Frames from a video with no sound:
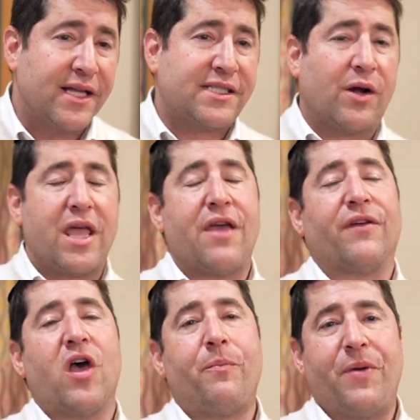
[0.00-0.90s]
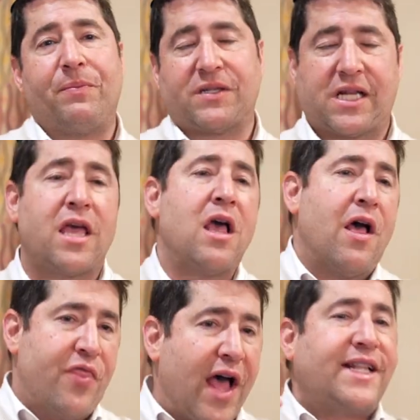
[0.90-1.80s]
So even though people say,
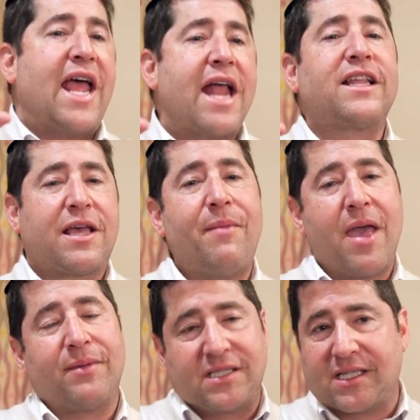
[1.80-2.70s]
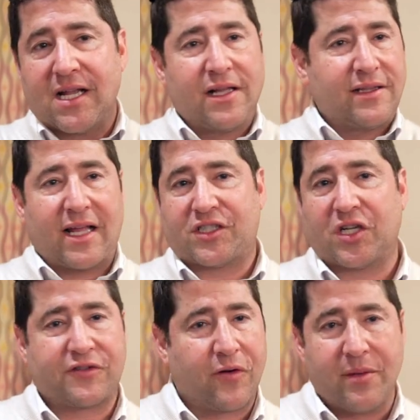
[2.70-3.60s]
the 10 commandments, that's
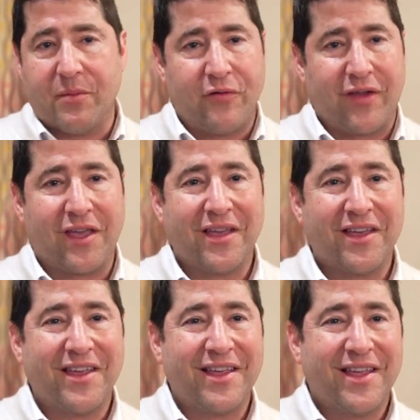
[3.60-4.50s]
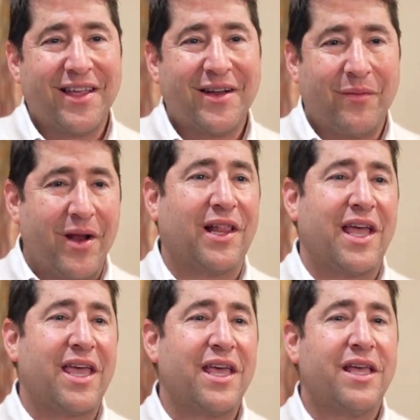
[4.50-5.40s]
just from the movie.
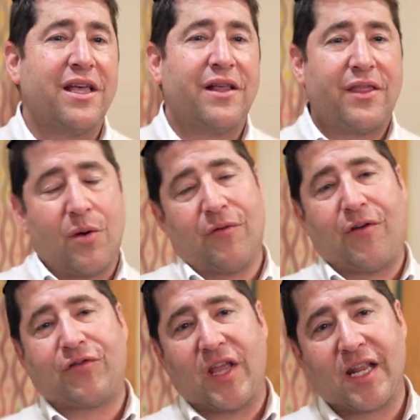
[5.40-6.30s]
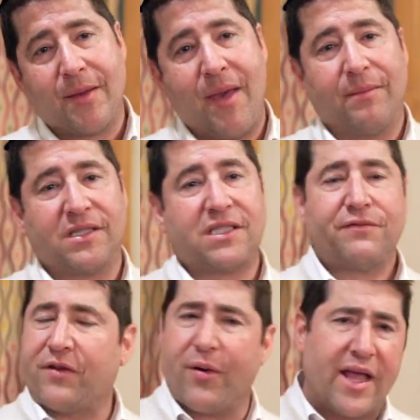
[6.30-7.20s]
Really, there were 15 commandments.
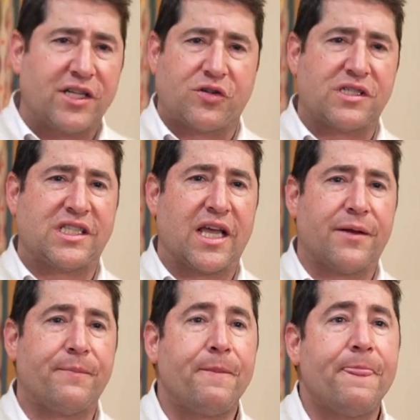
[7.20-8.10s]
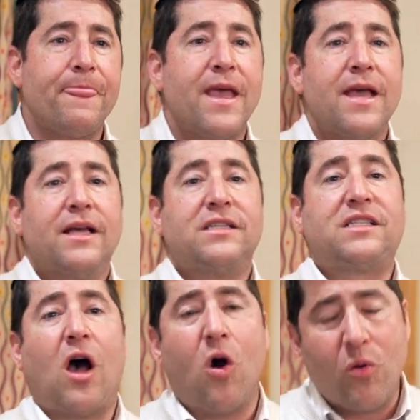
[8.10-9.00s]
Very interesting.
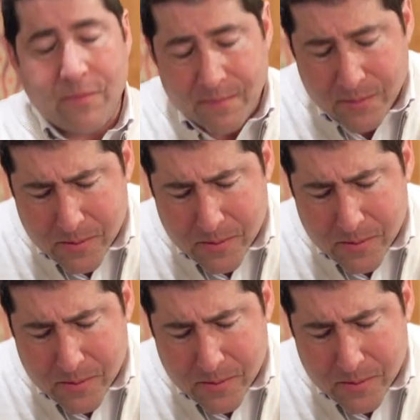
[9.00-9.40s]
So,